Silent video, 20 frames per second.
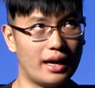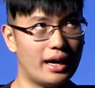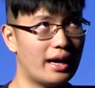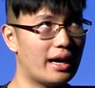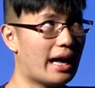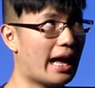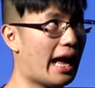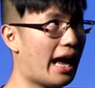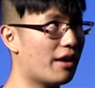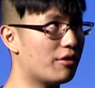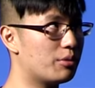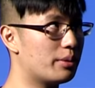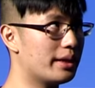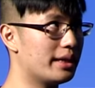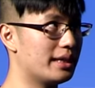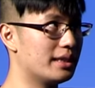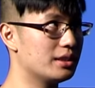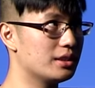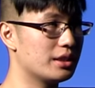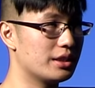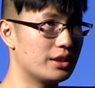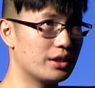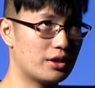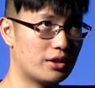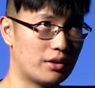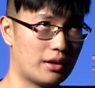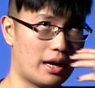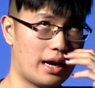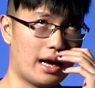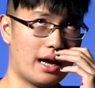uh, halfway in the
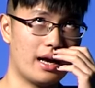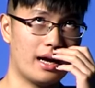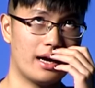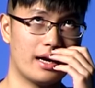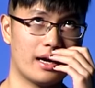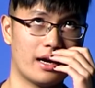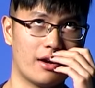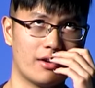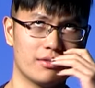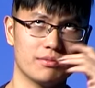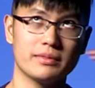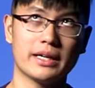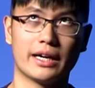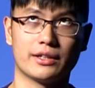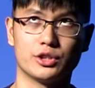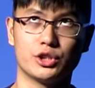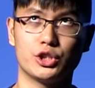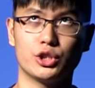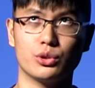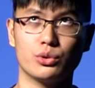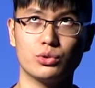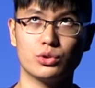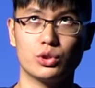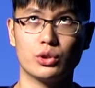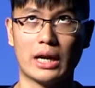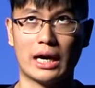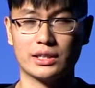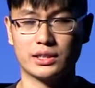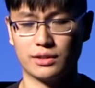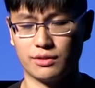year, uh, yeah, June
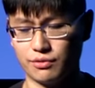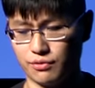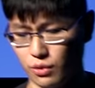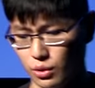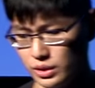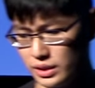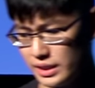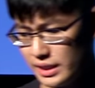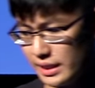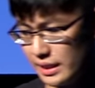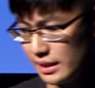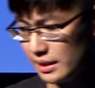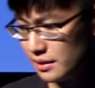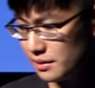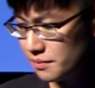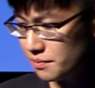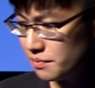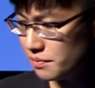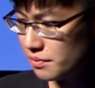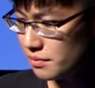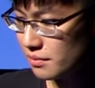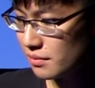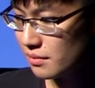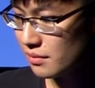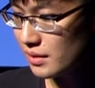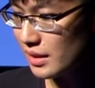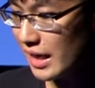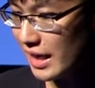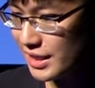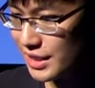2014,
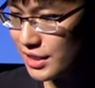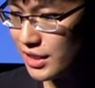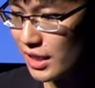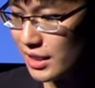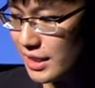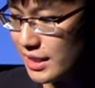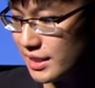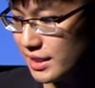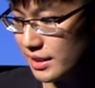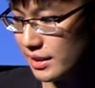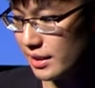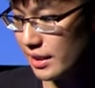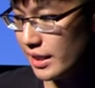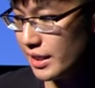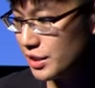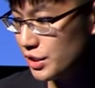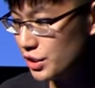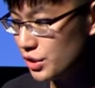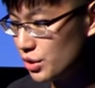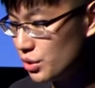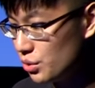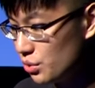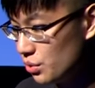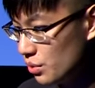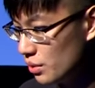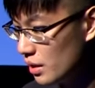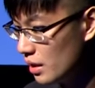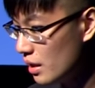I just got this itch to